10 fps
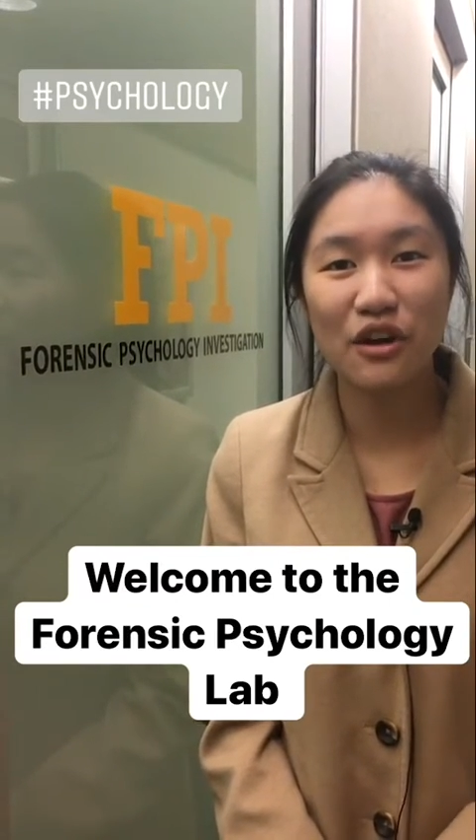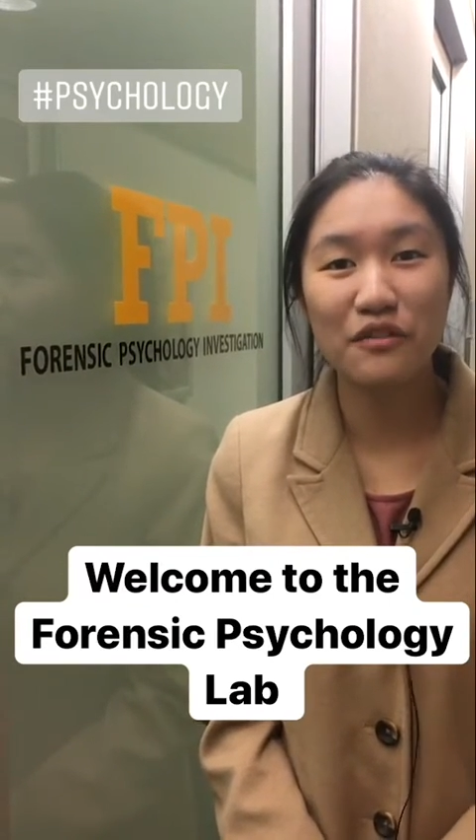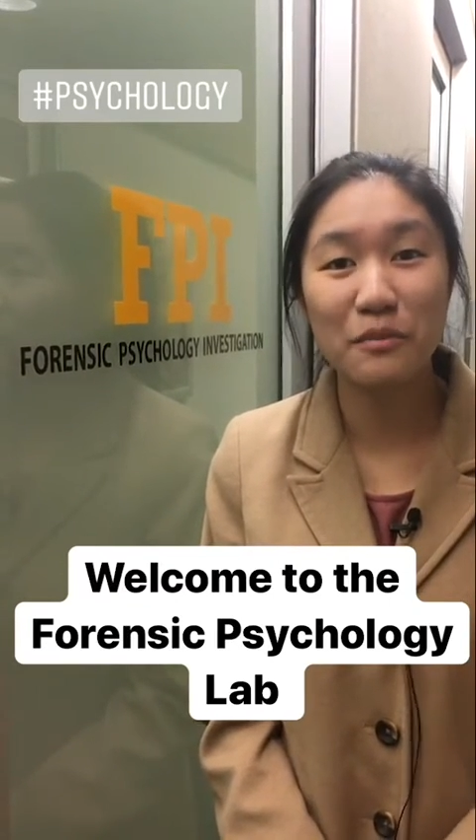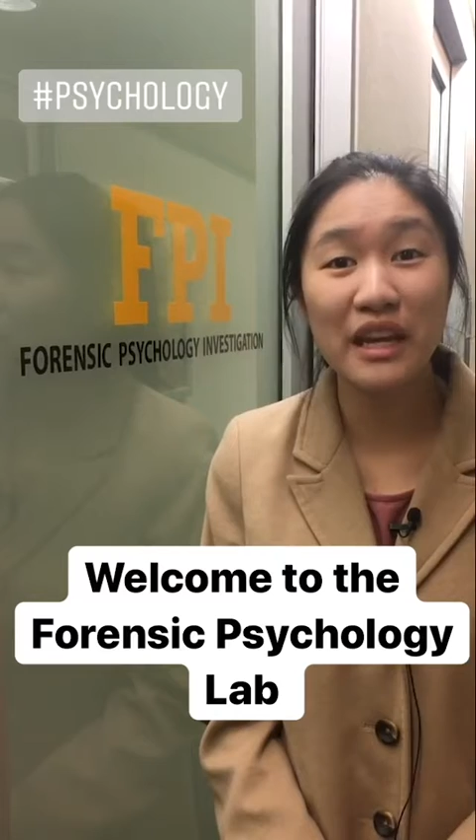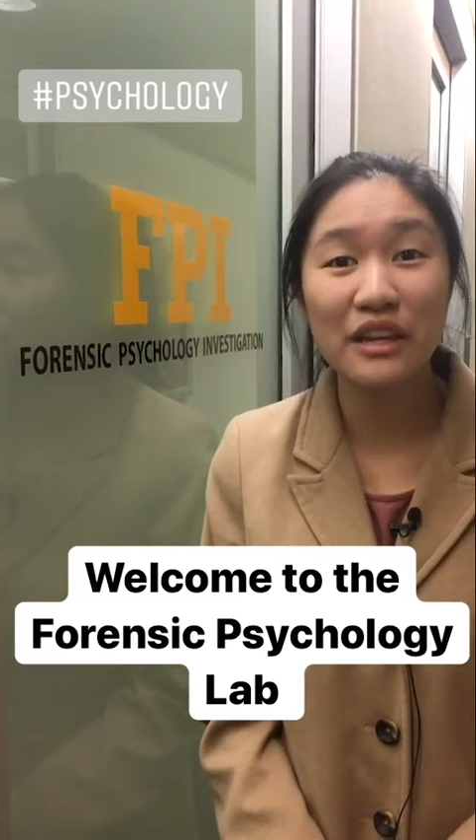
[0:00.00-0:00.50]
of
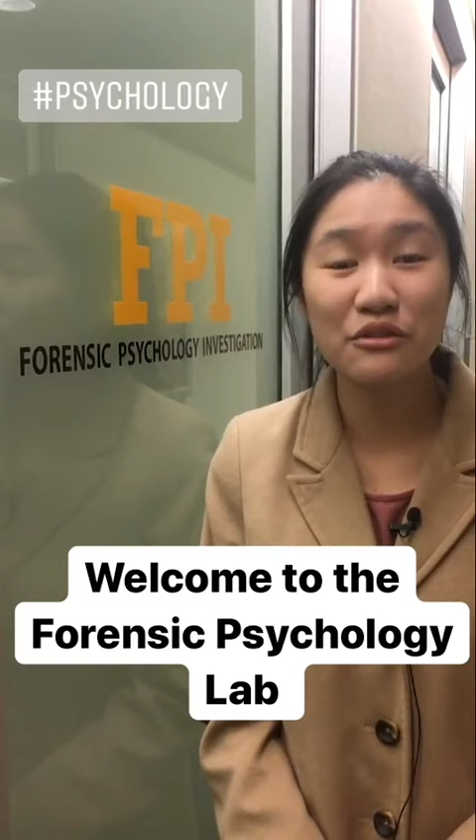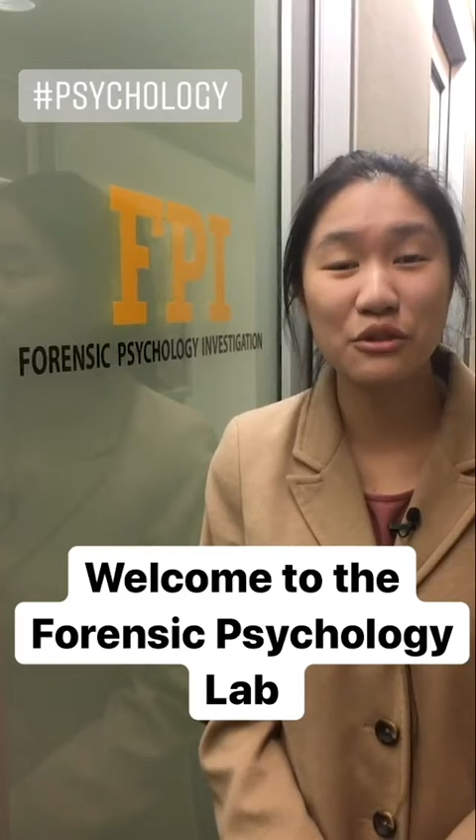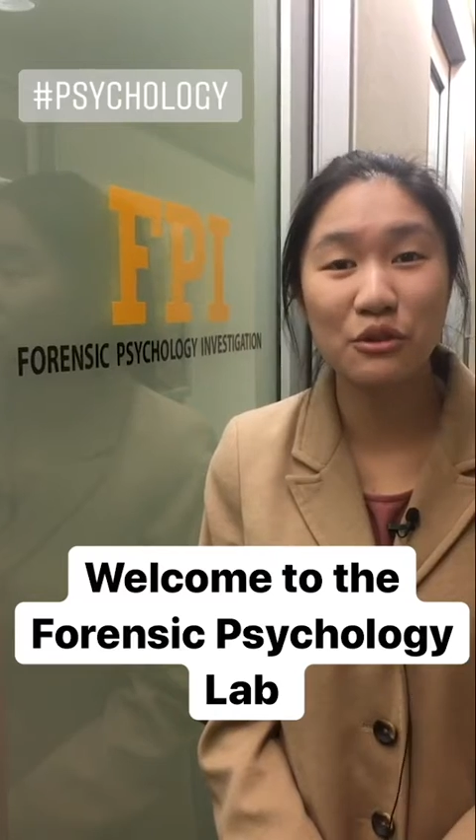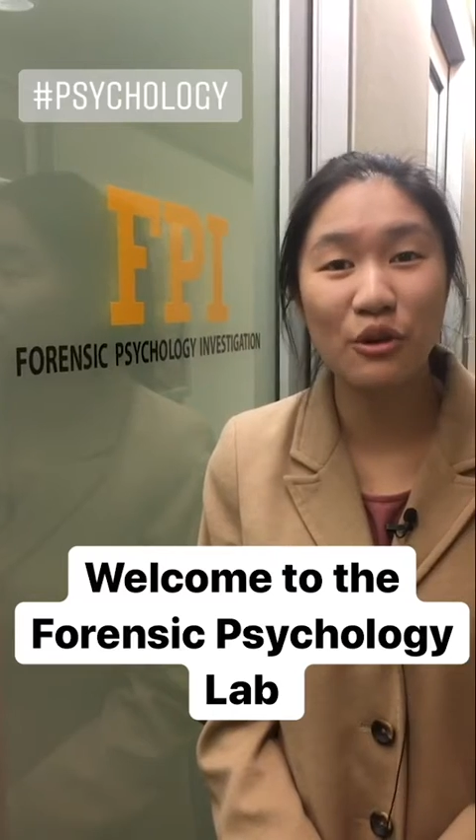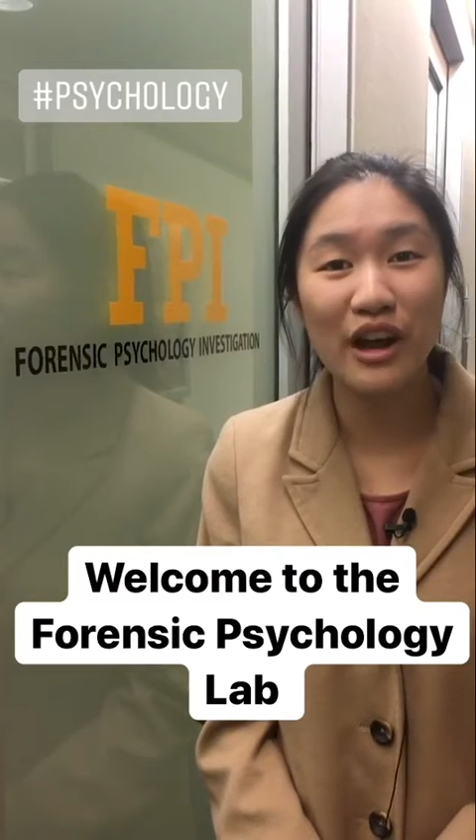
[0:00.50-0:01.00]
immediate
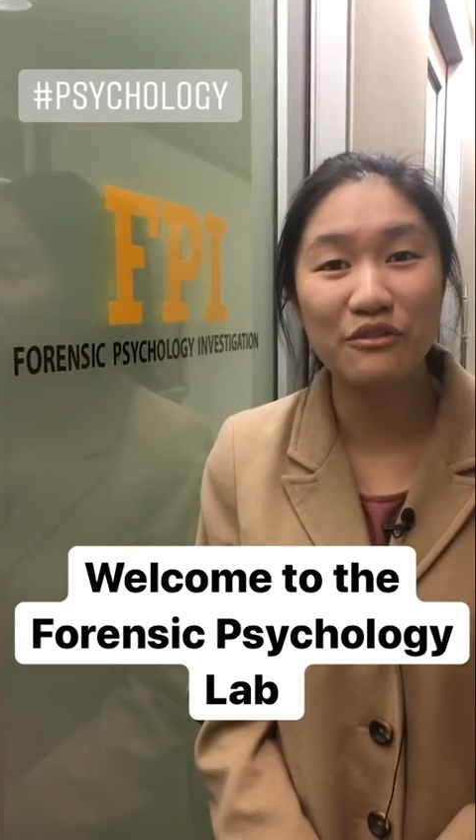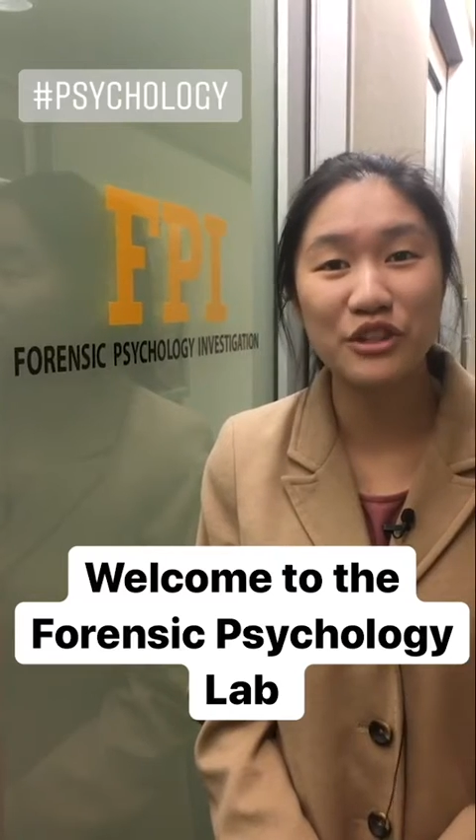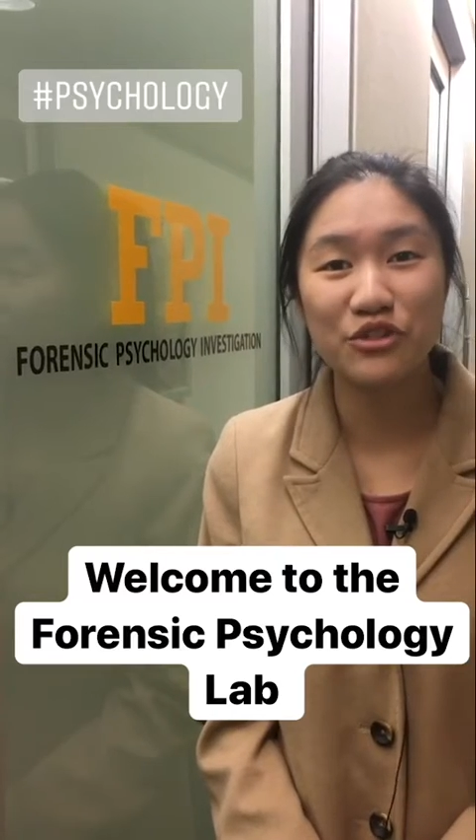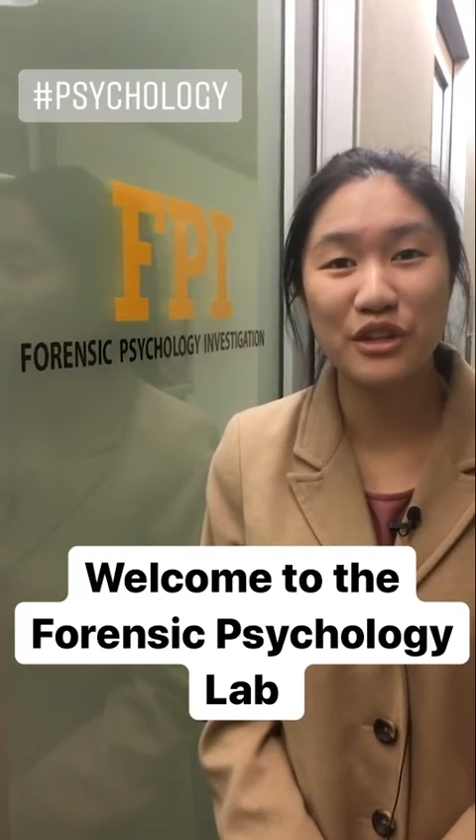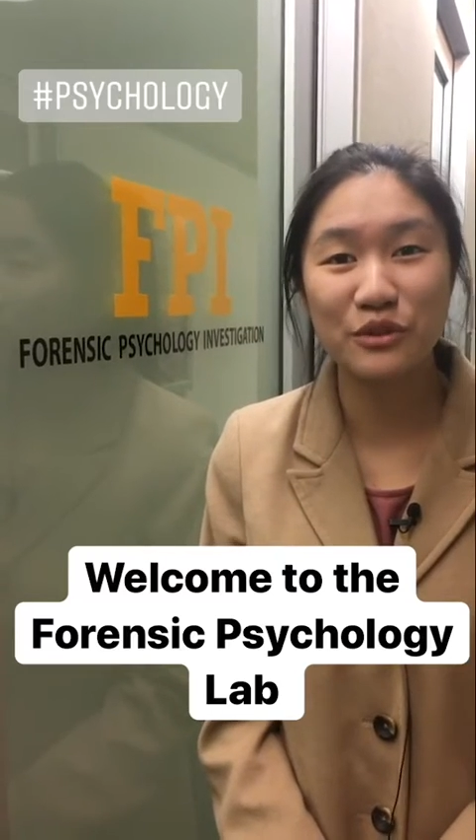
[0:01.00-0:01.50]
recall and
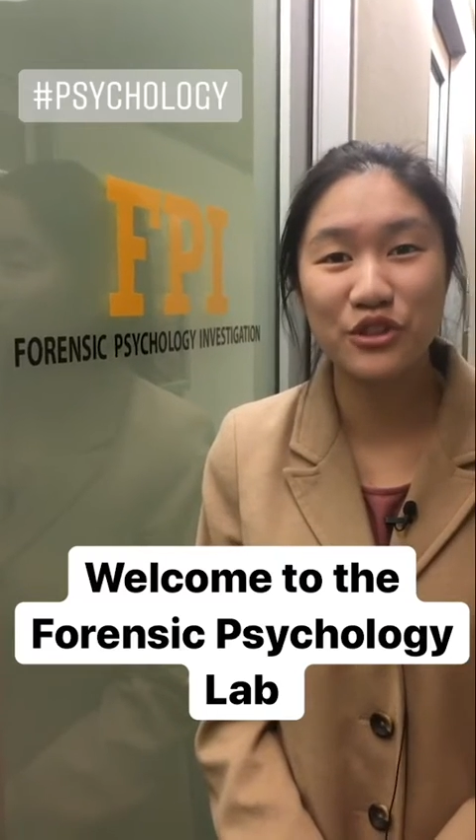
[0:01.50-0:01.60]
retrieval